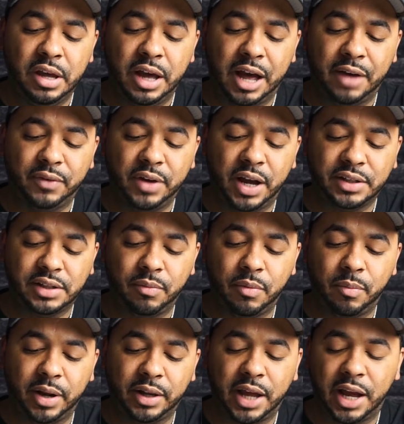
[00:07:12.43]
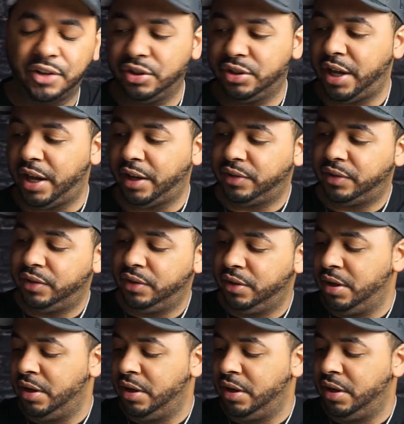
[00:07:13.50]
I've got some of my Logitech's